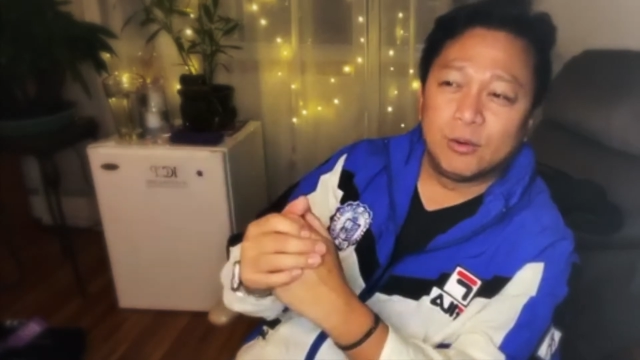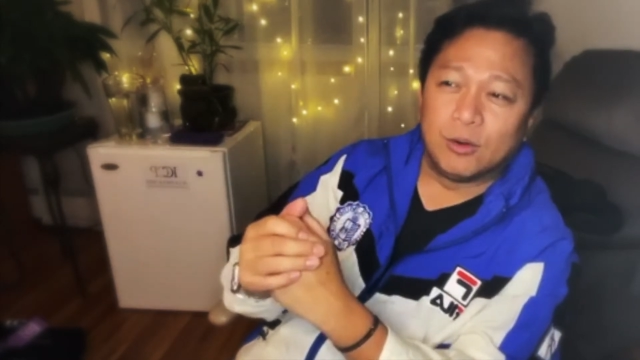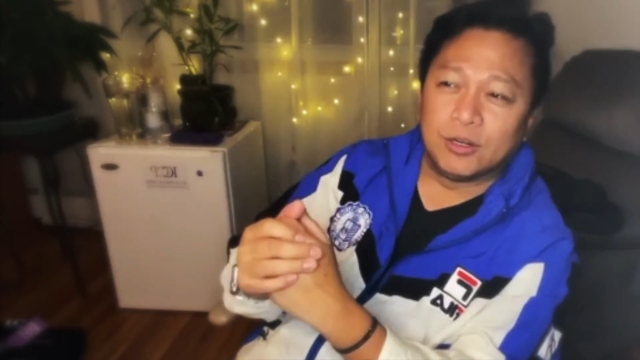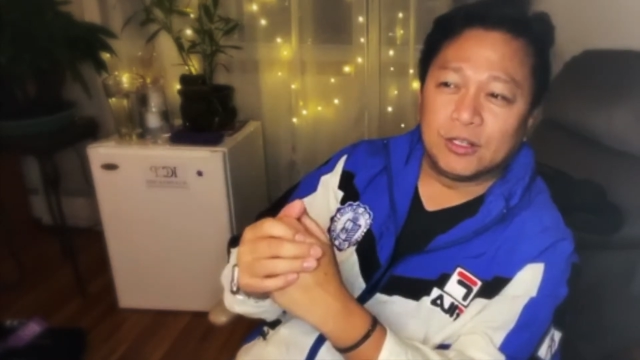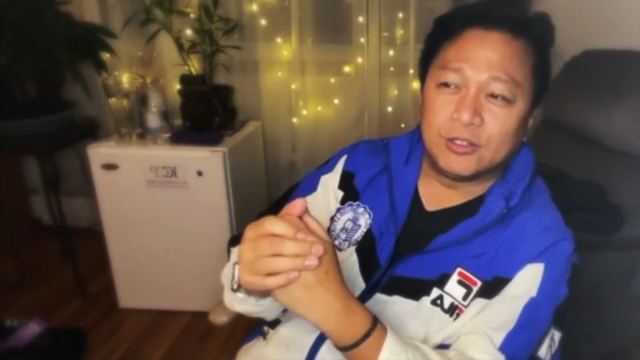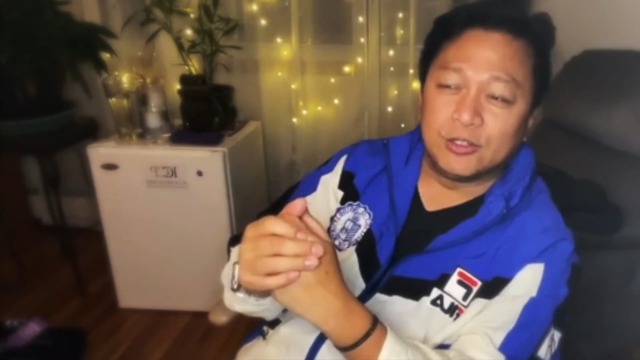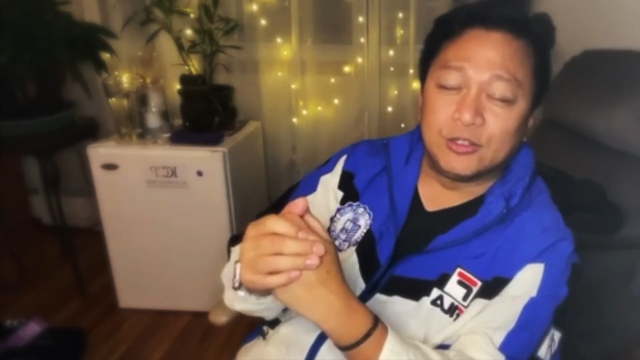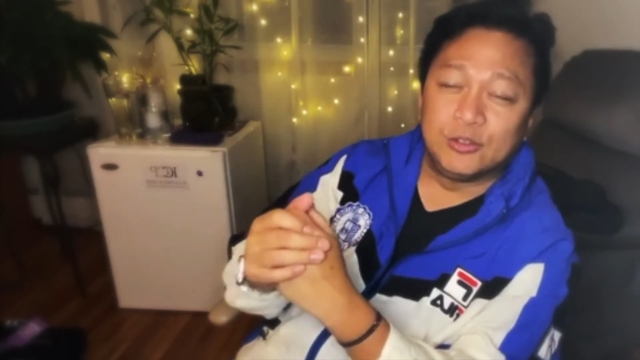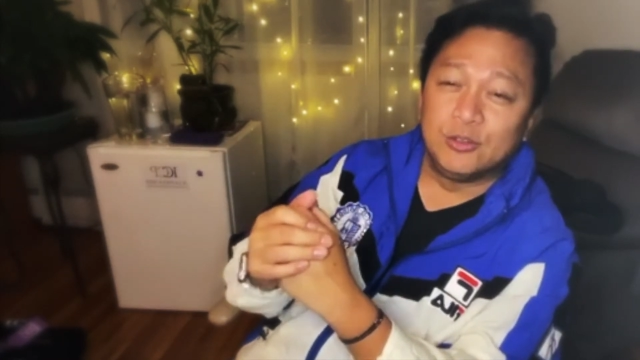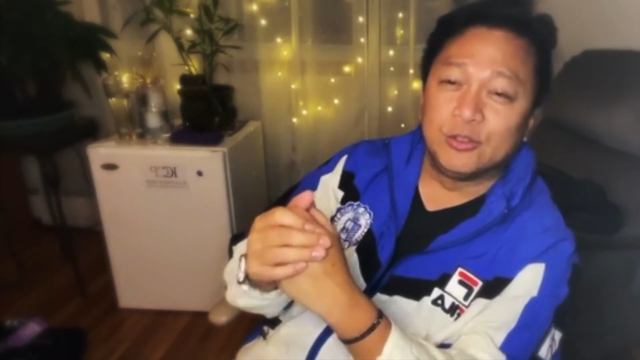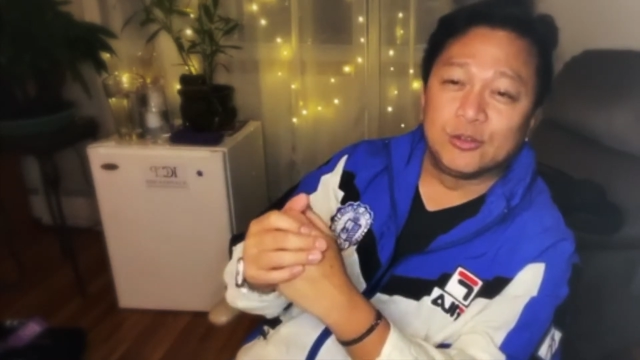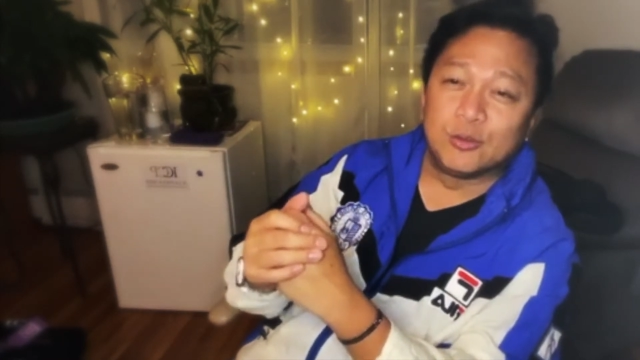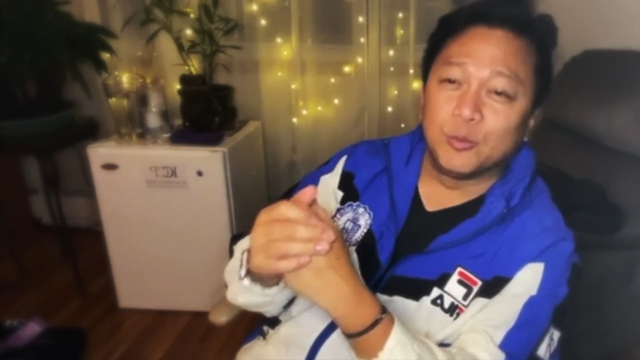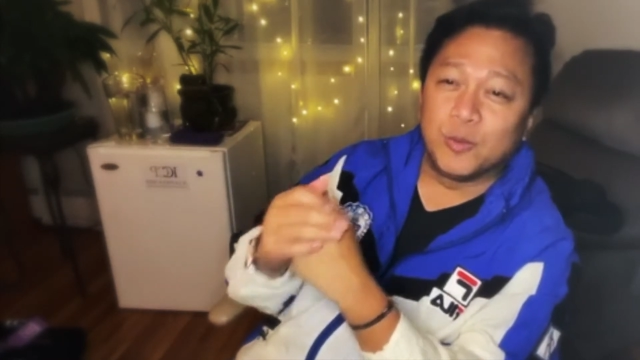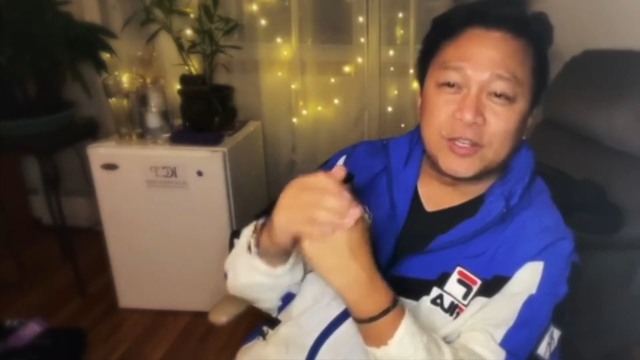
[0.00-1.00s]
or
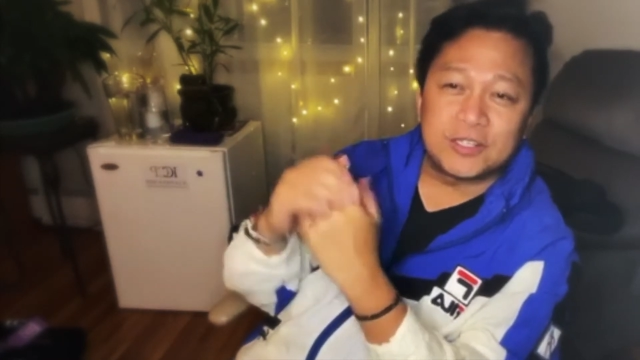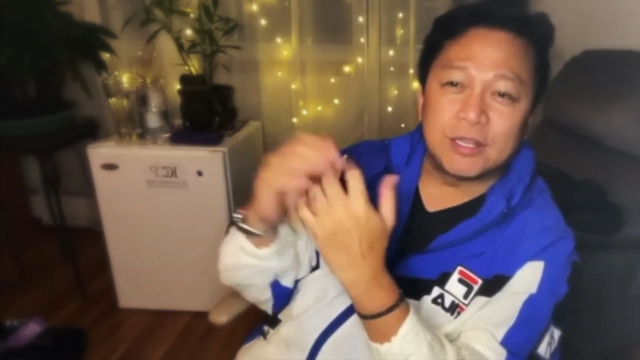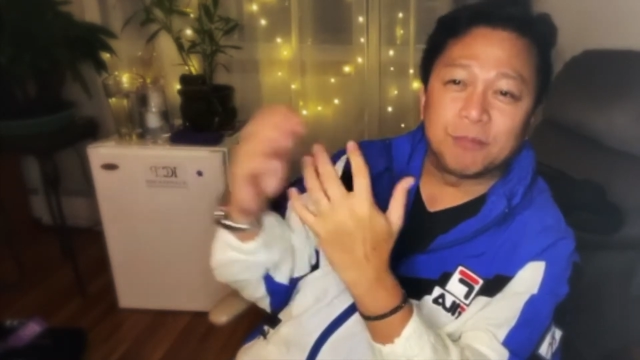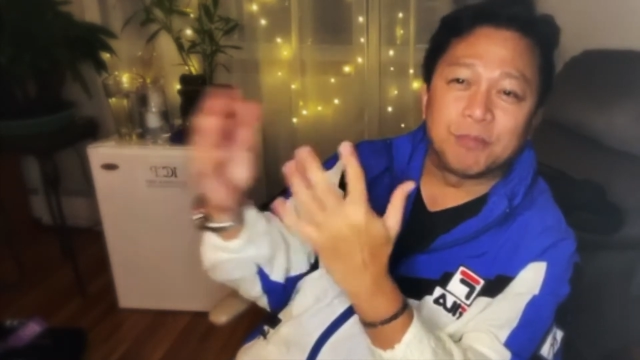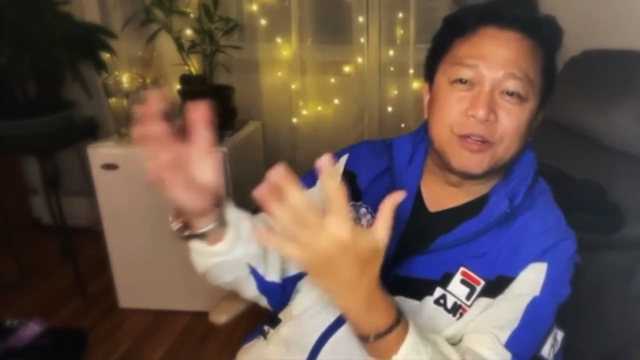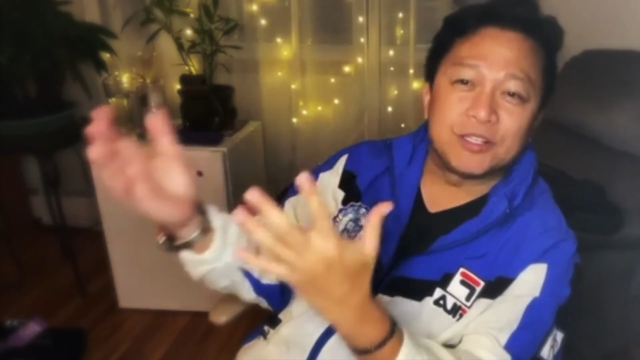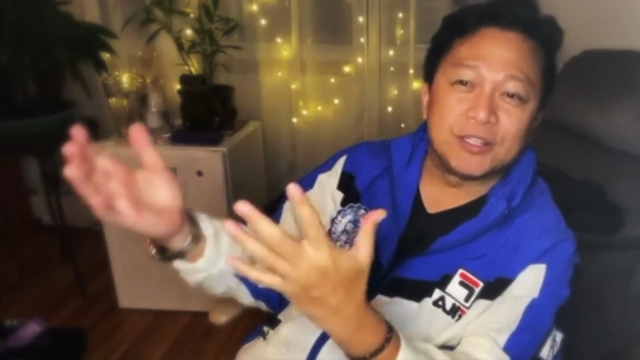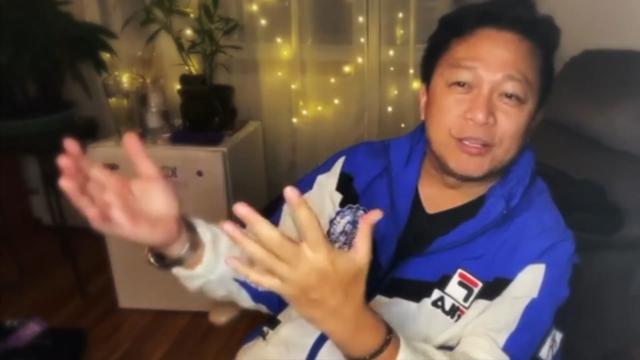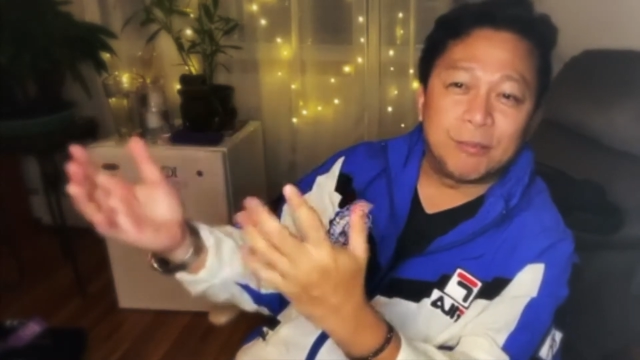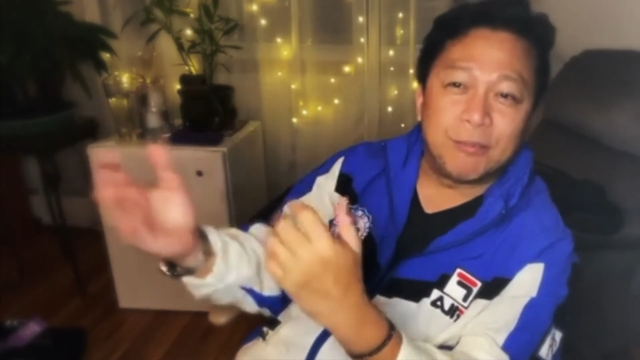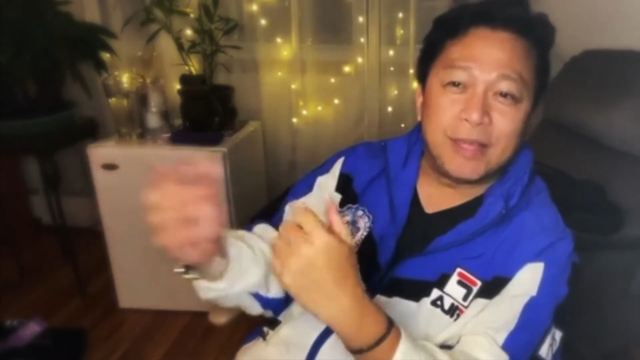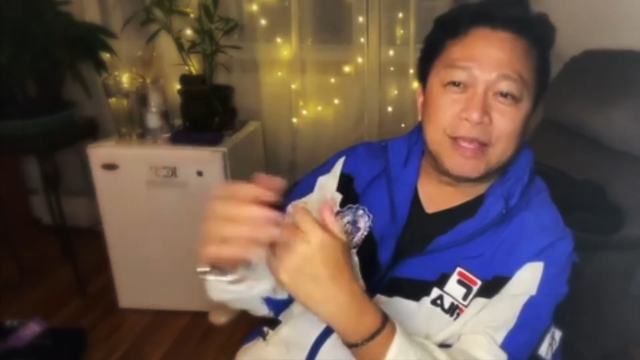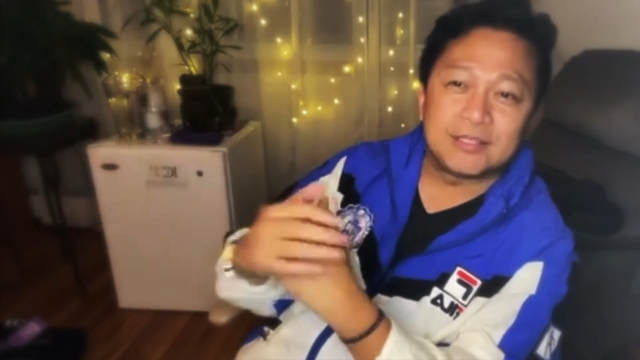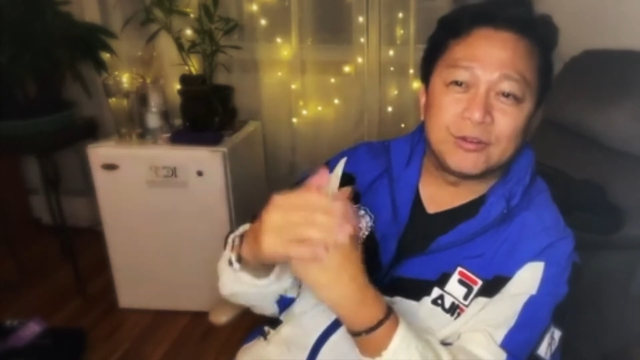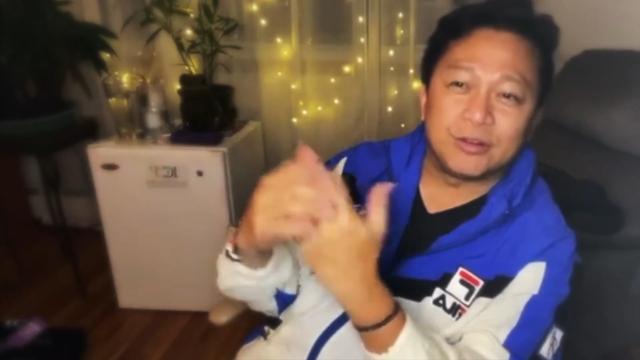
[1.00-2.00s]
you to wish the person the
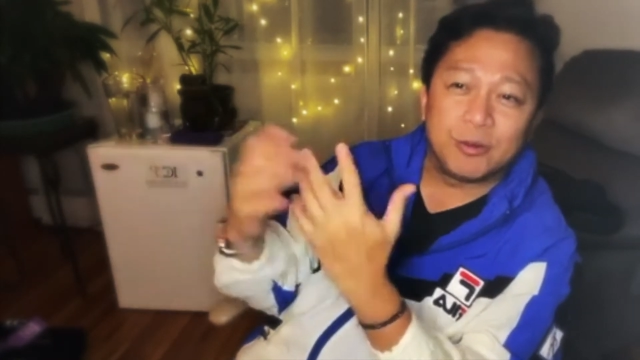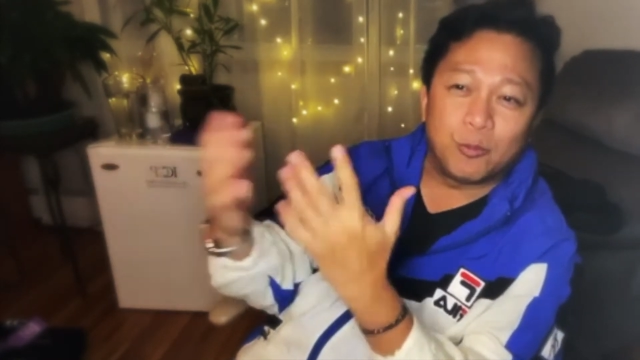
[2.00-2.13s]
best or